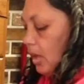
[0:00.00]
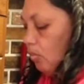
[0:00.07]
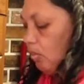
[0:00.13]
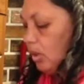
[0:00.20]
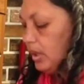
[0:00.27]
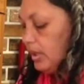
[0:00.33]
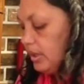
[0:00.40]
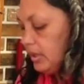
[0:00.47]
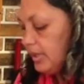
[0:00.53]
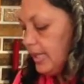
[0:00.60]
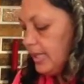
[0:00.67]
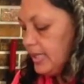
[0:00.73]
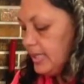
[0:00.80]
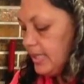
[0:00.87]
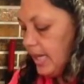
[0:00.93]
One of the
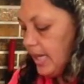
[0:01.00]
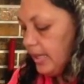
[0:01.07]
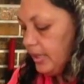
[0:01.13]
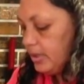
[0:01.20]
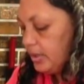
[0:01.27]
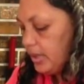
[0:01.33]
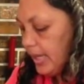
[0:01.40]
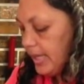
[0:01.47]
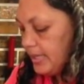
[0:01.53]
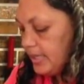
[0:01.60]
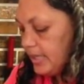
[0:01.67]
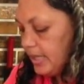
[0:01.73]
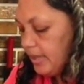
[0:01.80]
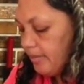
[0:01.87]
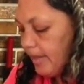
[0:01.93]
ladies had a good
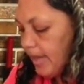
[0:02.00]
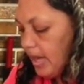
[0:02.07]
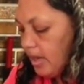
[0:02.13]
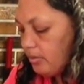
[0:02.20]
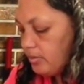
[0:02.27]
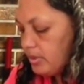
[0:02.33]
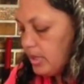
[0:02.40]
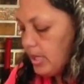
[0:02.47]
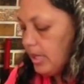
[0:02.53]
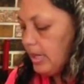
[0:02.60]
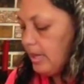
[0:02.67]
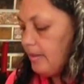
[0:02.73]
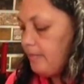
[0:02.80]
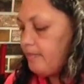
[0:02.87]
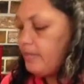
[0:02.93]
idea about
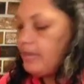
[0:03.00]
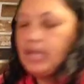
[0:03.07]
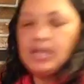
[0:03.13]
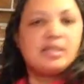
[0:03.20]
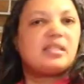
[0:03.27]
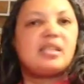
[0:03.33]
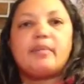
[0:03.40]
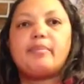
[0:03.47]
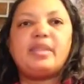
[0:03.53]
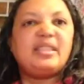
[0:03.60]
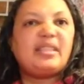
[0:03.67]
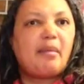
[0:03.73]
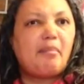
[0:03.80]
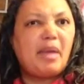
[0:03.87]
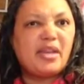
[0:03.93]
something
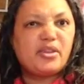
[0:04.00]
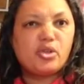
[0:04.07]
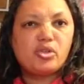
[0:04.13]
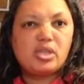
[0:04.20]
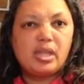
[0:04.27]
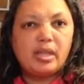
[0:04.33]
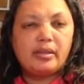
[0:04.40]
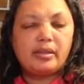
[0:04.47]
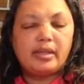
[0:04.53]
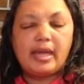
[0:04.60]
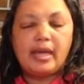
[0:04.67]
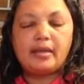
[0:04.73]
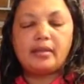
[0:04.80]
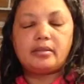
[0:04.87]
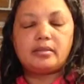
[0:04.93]
that measures
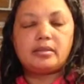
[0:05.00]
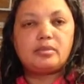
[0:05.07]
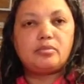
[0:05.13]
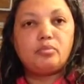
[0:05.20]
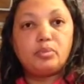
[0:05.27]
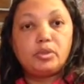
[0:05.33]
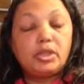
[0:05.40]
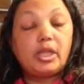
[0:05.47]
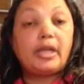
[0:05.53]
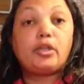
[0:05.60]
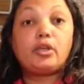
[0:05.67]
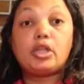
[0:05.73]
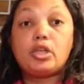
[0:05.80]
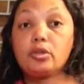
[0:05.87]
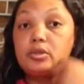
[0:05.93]
that
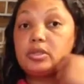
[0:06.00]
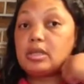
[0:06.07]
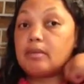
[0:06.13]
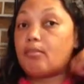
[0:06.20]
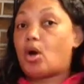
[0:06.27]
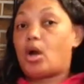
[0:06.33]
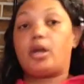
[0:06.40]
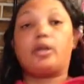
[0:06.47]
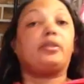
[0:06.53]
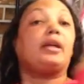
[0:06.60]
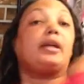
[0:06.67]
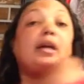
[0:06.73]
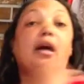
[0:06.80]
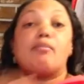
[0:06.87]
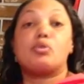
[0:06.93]
you can use to mark
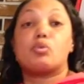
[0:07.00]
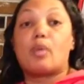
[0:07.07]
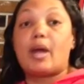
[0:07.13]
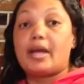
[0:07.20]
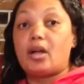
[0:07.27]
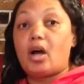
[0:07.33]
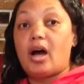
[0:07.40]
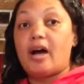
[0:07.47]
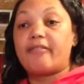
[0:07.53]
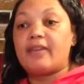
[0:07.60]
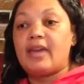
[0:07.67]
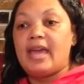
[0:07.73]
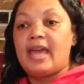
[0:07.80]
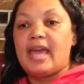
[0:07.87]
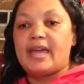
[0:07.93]
that comes right off,
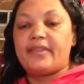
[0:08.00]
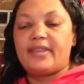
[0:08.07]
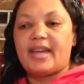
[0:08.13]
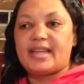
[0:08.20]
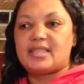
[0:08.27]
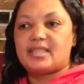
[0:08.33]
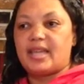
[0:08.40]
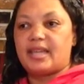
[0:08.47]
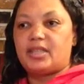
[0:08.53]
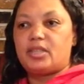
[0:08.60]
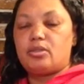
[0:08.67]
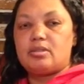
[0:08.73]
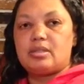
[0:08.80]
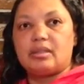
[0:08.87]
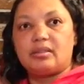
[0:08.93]
and that's like
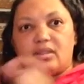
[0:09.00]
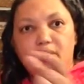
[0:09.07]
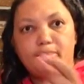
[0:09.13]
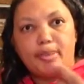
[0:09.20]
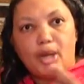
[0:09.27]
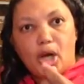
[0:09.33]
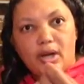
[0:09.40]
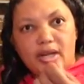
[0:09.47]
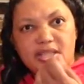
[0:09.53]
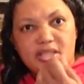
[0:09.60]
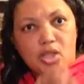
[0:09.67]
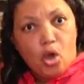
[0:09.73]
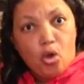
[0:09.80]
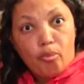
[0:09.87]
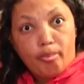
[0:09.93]
use a little bar of
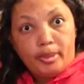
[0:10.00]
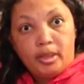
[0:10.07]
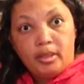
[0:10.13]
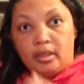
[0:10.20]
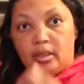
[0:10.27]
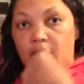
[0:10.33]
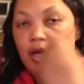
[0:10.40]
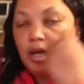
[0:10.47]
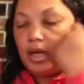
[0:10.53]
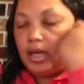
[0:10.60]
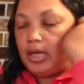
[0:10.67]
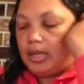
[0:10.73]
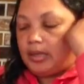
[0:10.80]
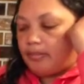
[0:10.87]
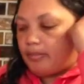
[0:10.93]
soap,
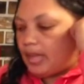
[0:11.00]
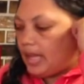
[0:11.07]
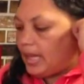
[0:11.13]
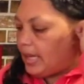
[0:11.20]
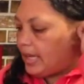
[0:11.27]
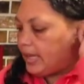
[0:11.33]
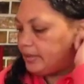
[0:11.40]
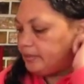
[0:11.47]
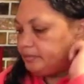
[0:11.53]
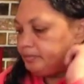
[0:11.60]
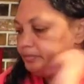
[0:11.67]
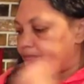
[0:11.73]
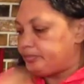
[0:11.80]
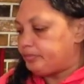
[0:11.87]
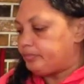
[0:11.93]
and